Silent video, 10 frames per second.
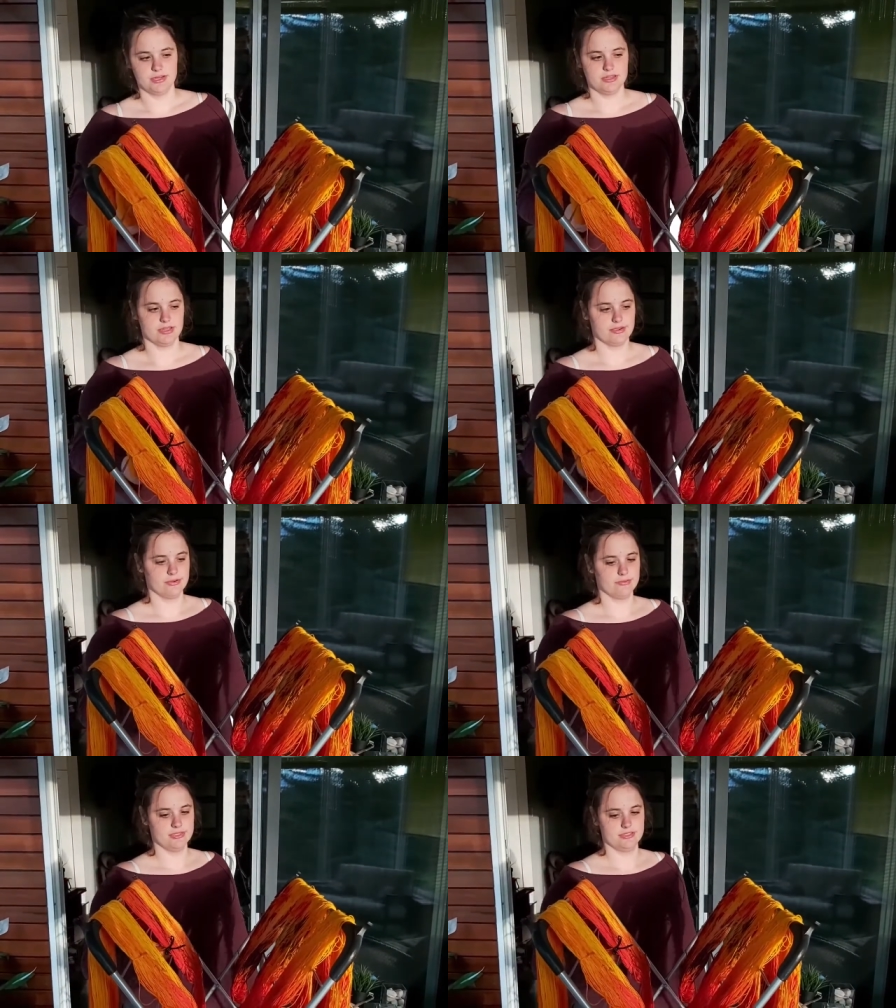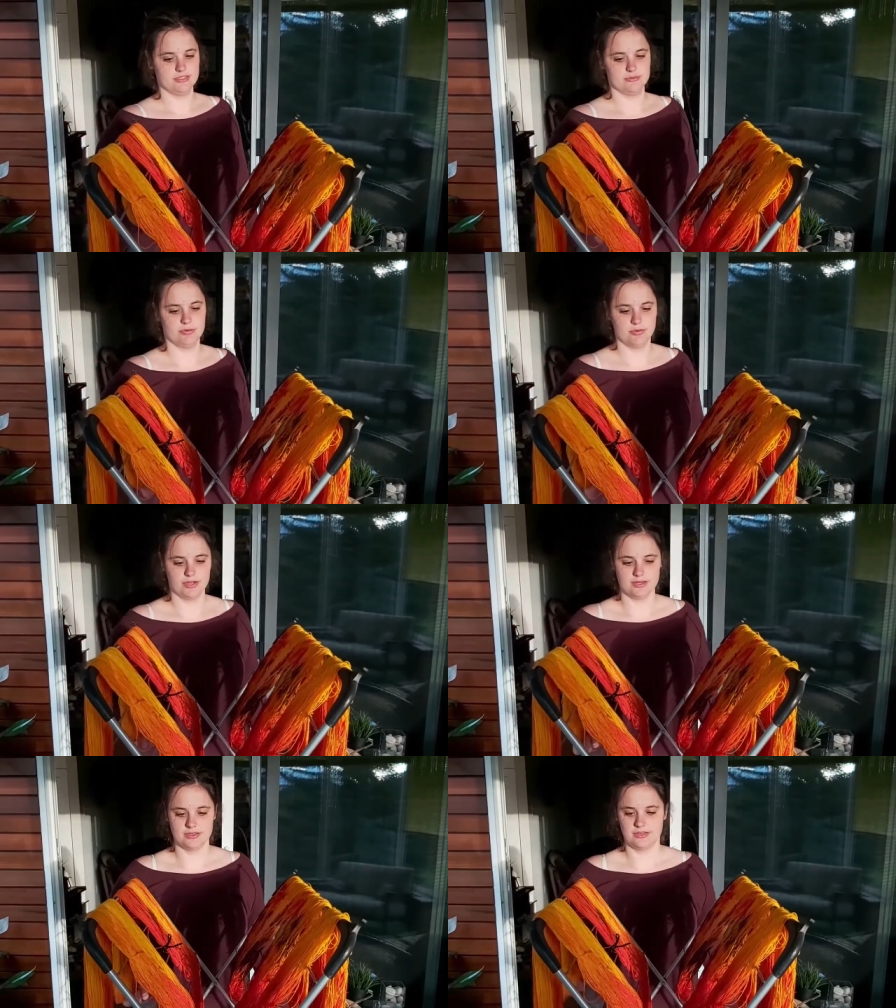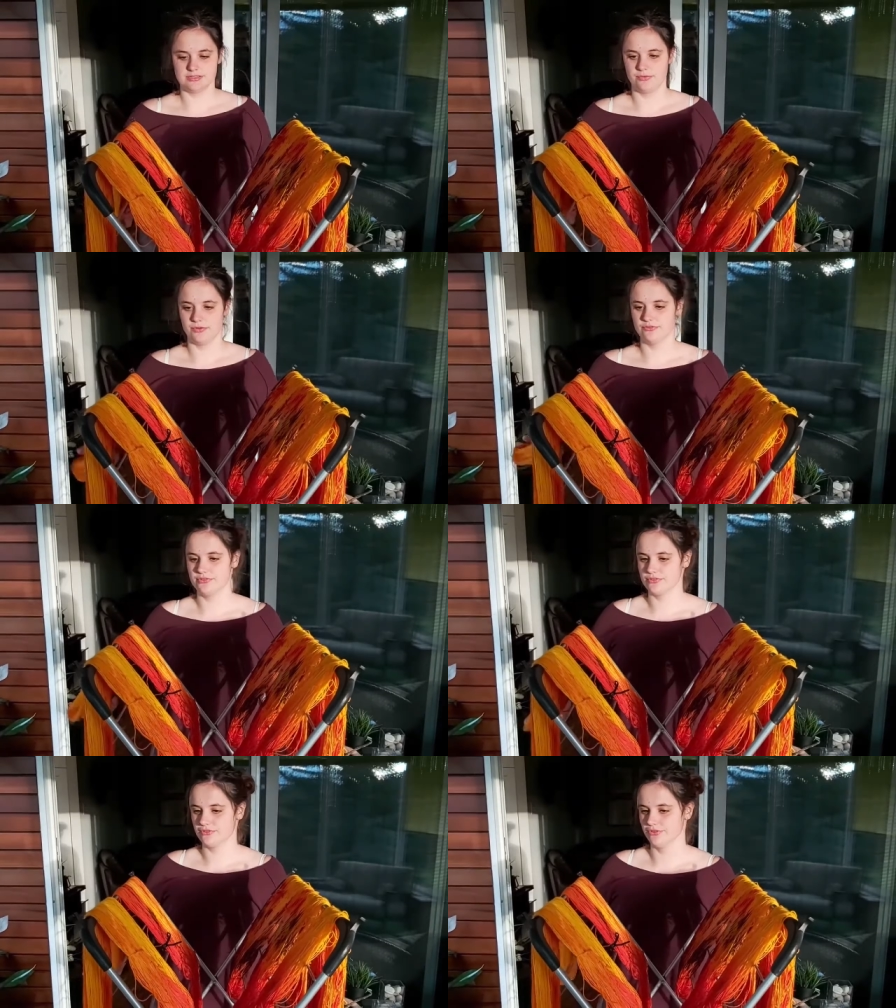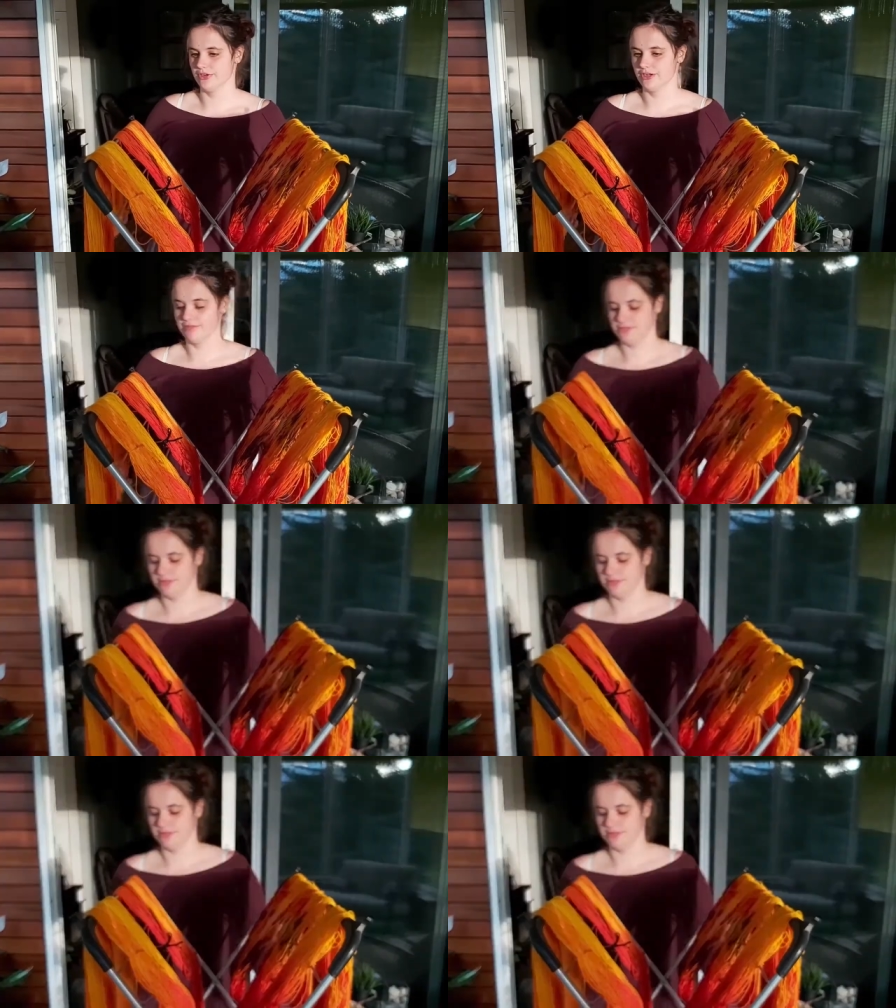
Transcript: but I think I would have been disappointed because I would have screwed it up